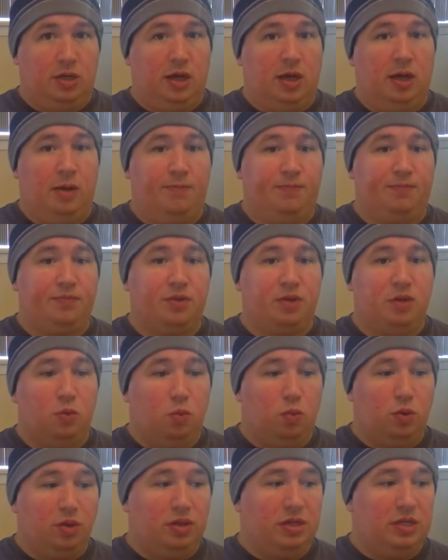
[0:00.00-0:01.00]
Um,
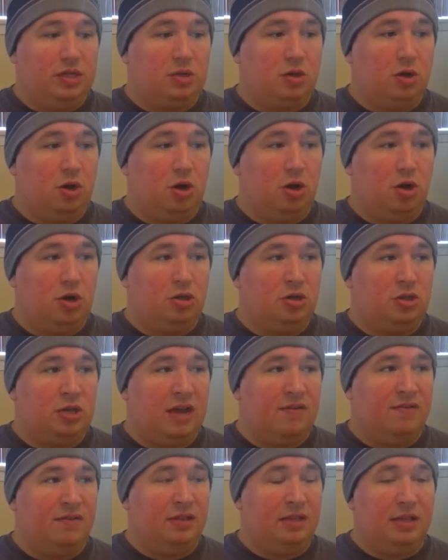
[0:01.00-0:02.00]
Will these cars
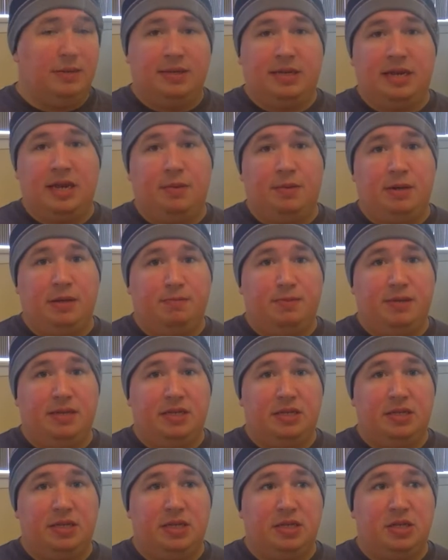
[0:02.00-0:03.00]
have a limit to how many
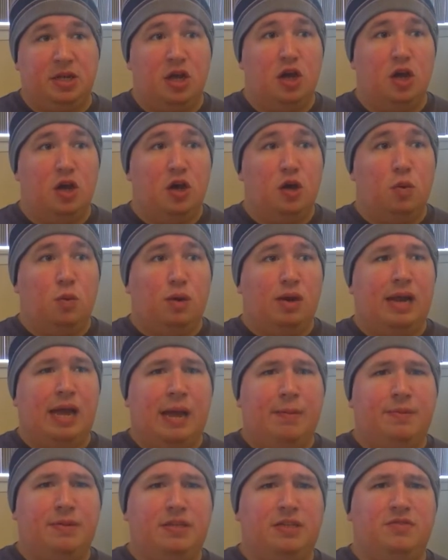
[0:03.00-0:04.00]
pizzas? What
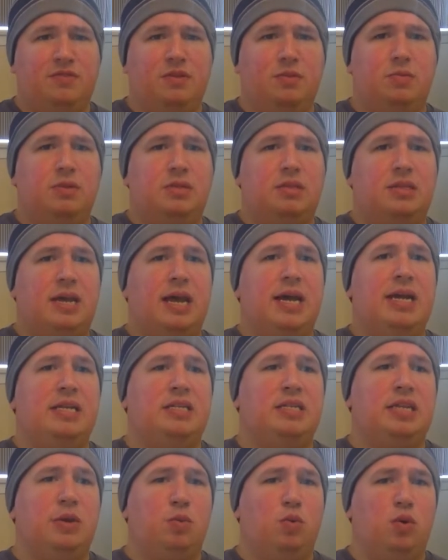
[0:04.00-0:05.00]
happens if someone decides
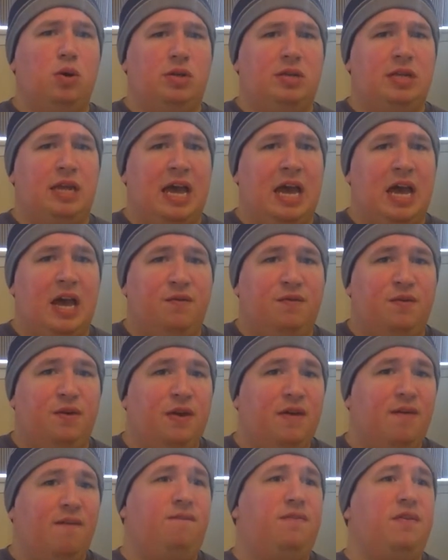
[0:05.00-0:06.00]
they want to have
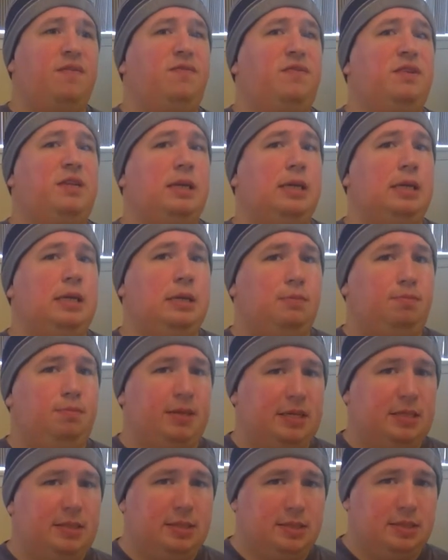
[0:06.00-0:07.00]
15
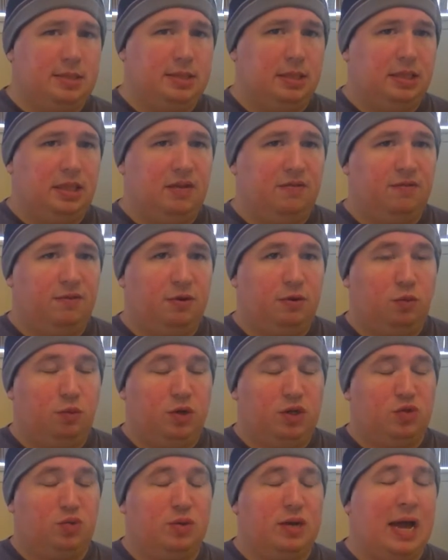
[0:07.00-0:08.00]
pizzas delivered,
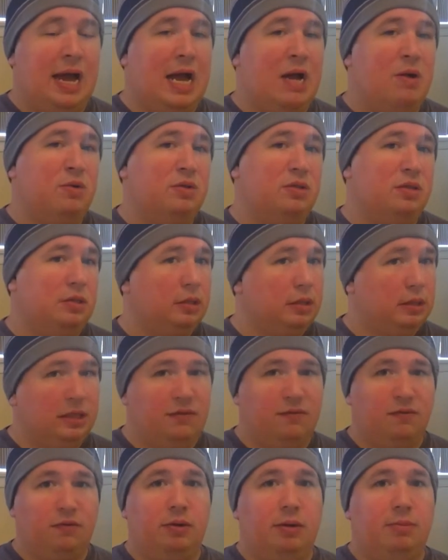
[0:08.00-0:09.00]
which when I was a
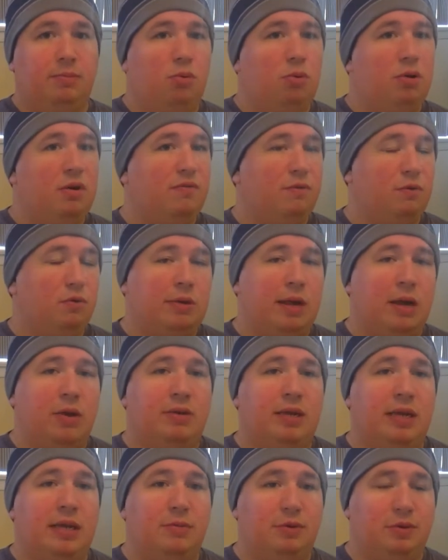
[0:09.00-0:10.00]
delivery boy for
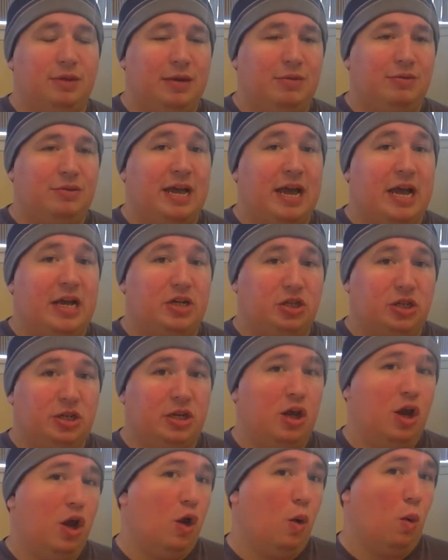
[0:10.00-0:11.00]
Roundtable, that was
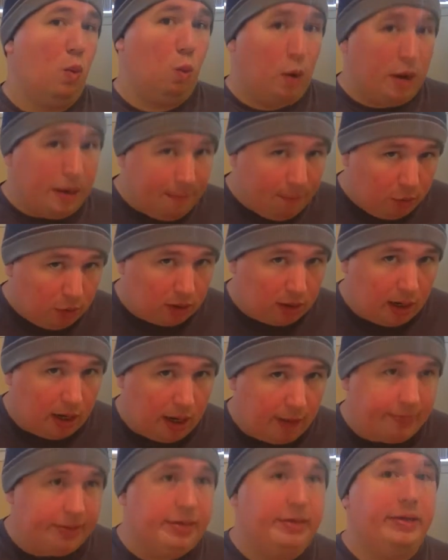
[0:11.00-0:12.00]
actually way more
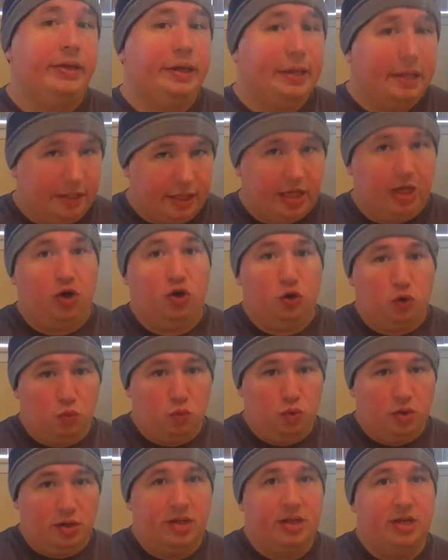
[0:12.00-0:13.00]
common than you
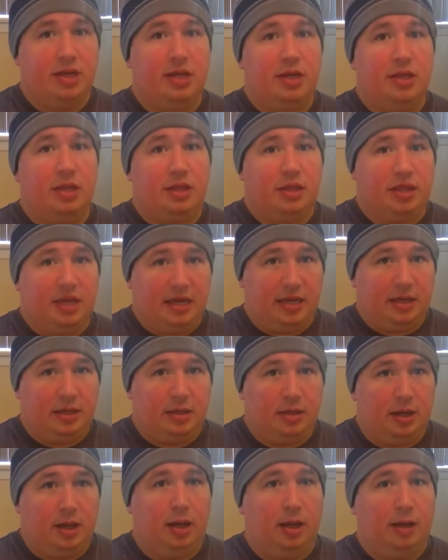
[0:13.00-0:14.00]
would think.
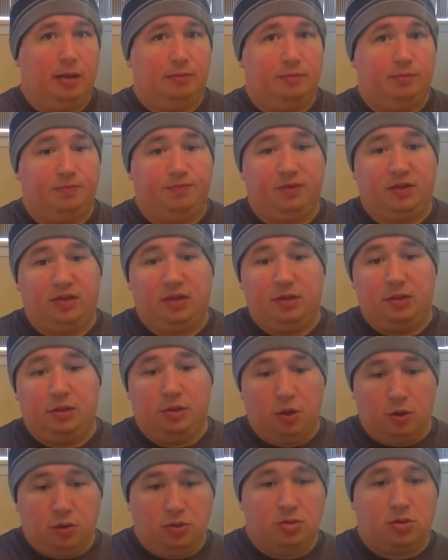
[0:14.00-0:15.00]
Um,
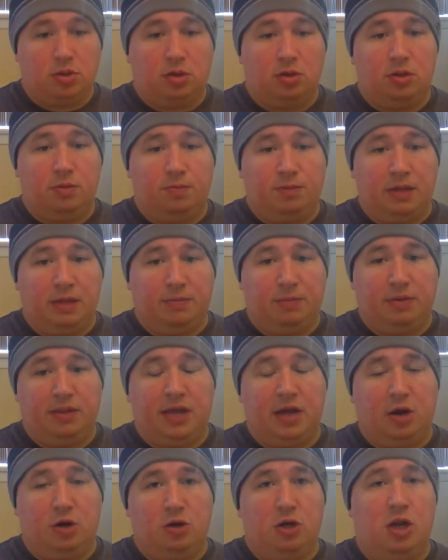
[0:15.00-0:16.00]
those are the people
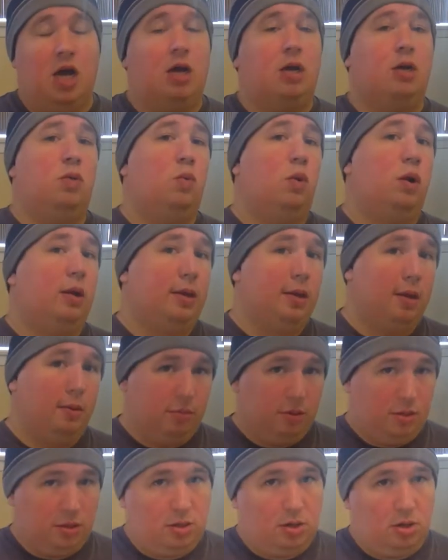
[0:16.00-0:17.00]
that are not going to want to come
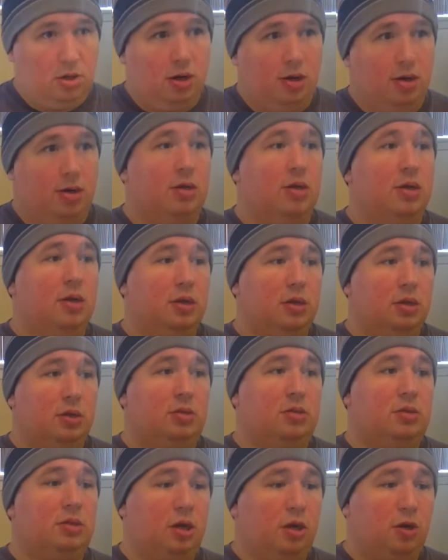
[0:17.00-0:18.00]
to the car.
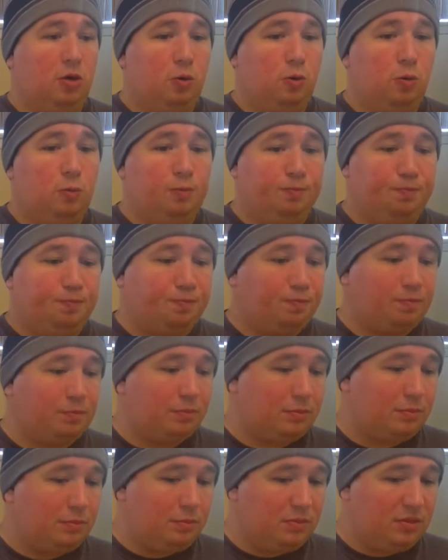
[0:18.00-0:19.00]
So
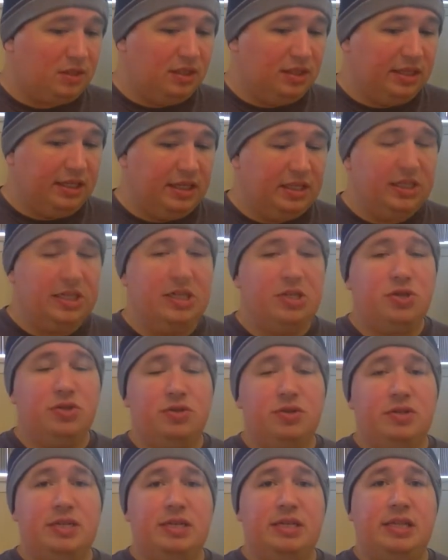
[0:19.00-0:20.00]
it's
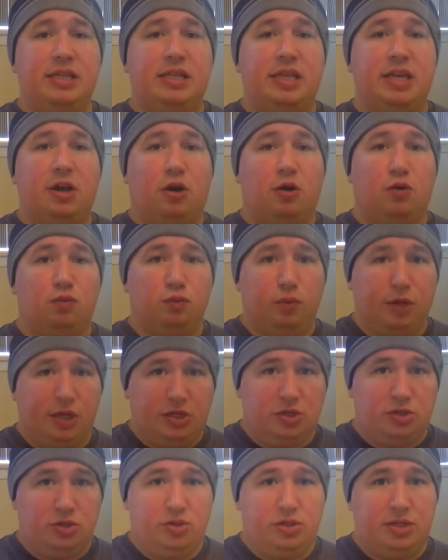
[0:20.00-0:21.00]
interesting that they are
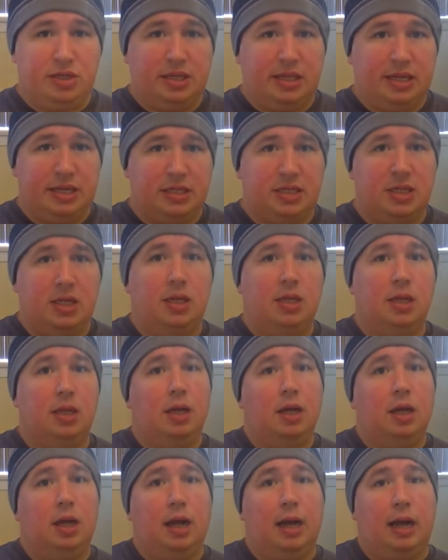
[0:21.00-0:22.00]
researching this.
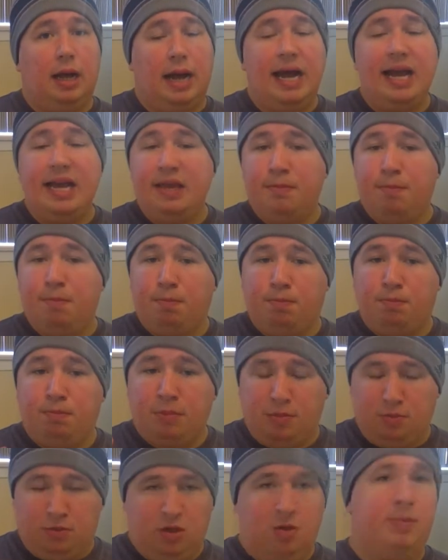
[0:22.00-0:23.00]
I
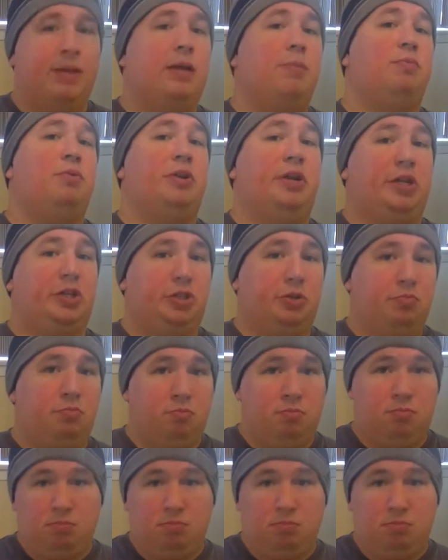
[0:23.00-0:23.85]
am going to make a prediction.